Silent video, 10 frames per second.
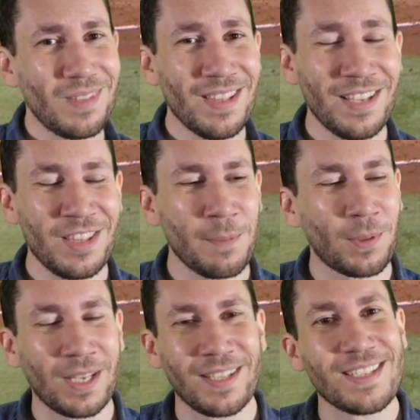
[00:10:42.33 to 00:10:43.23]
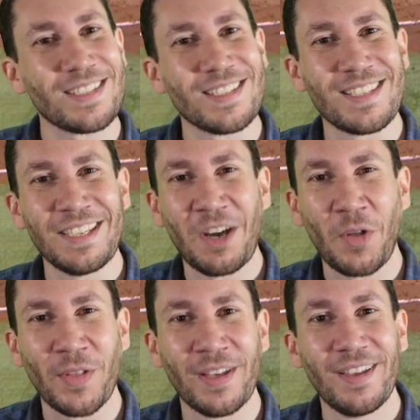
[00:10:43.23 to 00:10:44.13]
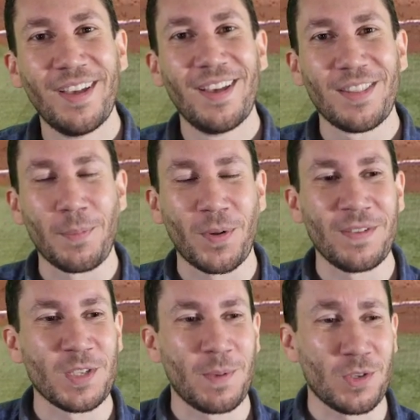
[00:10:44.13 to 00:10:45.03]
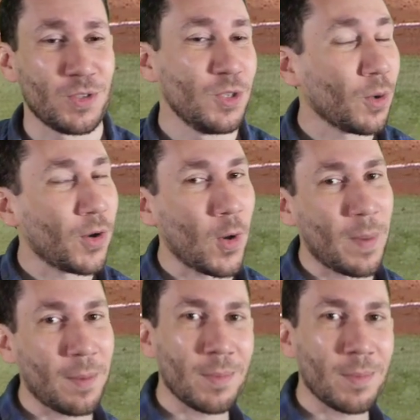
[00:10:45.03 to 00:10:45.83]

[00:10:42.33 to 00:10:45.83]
the playlist and see all the previous pitchers you don't know about.